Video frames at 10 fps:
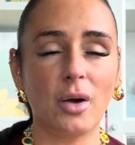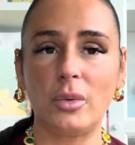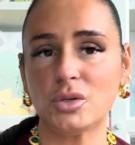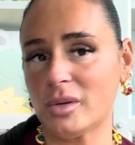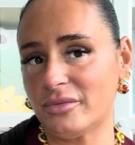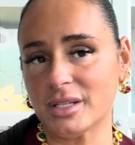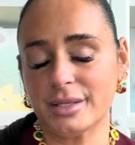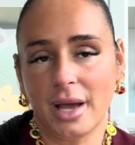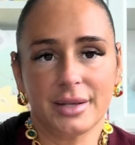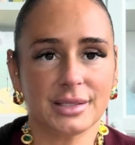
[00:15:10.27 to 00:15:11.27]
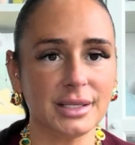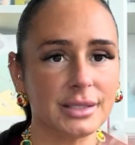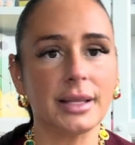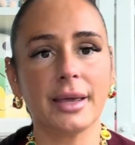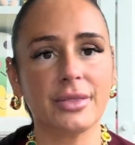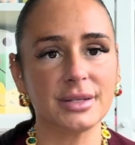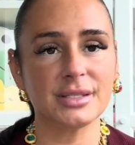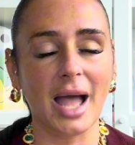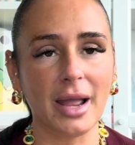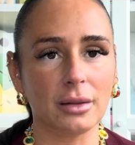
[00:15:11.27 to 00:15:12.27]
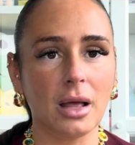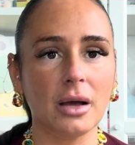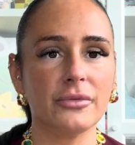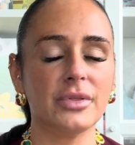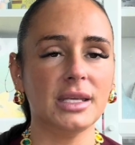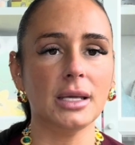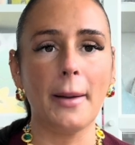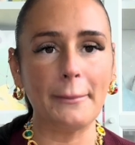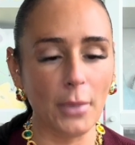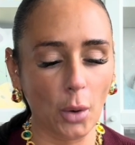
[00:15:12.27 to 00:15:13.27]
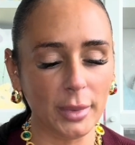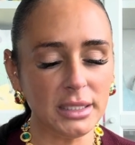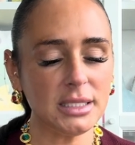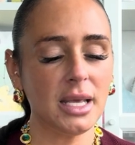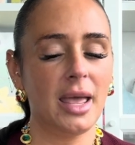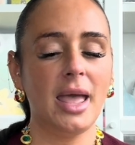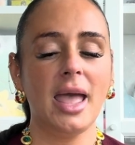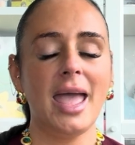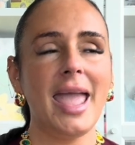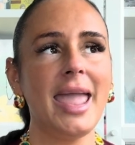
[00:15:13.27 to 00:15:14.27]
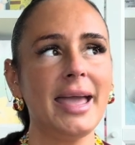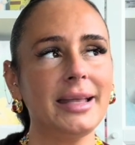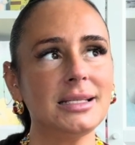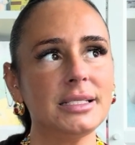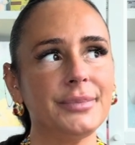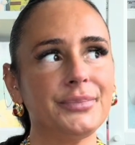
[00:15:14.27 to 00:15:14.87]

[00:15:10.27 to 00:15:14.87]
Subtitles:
which we've discussed is like the style of the moment. And